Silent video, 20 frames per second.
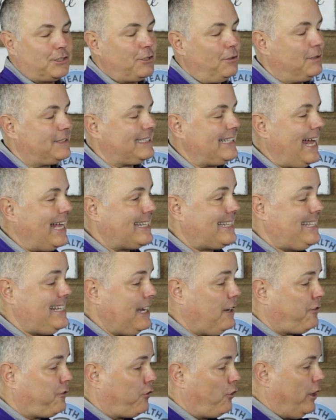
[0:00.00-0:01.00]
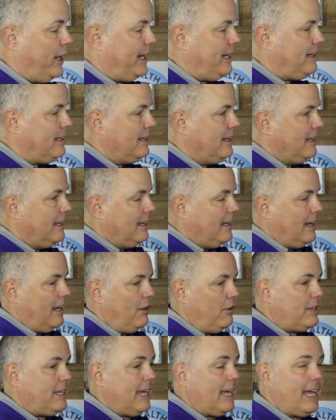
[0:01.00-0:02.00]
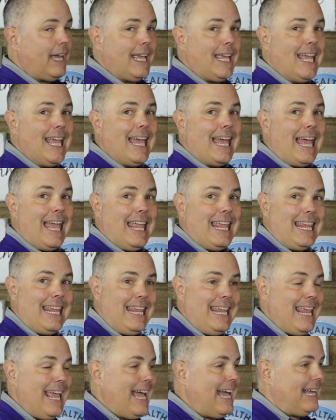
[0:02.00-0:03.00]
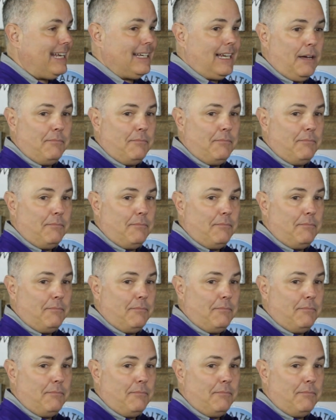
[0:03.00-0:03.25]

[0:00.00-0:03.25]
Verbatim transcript: So it's not different, okay, yet.